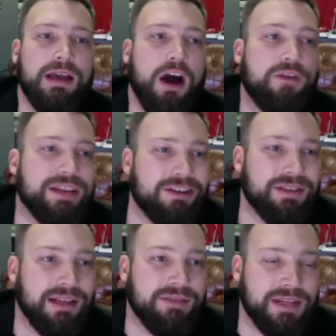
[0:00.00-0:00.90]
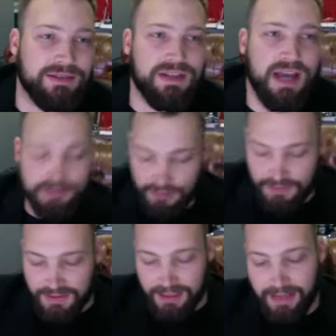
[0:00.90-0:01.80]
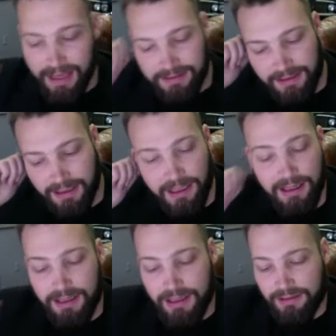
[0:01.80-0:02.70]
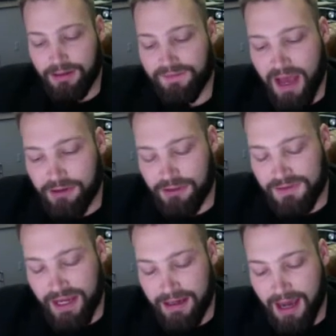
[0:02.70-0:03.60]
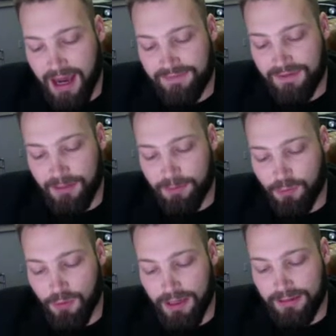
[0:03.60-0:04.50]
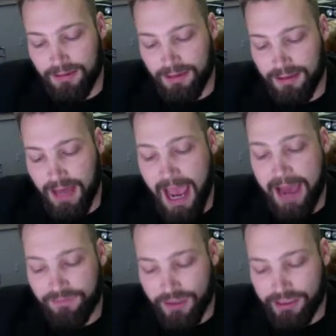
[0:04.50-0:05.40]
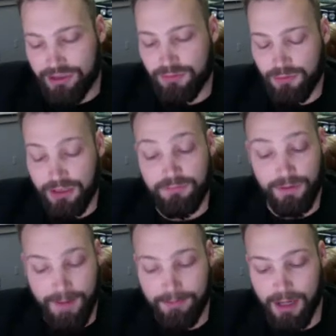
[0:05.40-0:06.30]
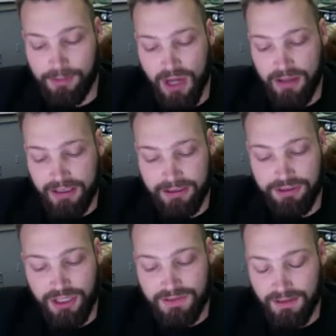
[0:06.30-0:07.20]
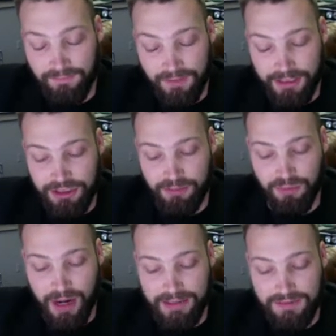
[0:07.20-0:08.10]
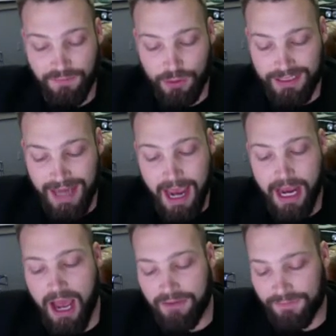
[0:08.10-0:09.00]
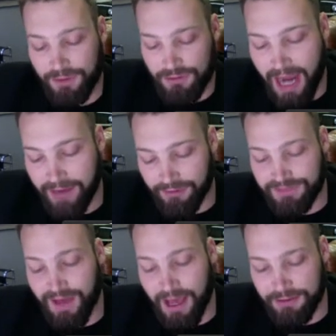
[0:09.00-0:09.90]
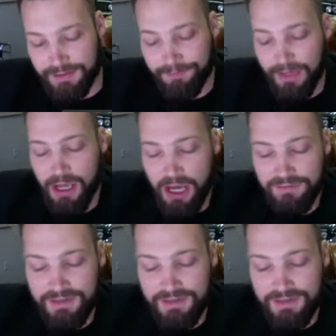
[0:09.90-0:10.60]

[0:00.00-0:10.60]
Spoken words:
Over here on the left-hand side, you'll see that the values, and I've come up with an average. Remember, I'm talking adjusted inflation price for today of those average values of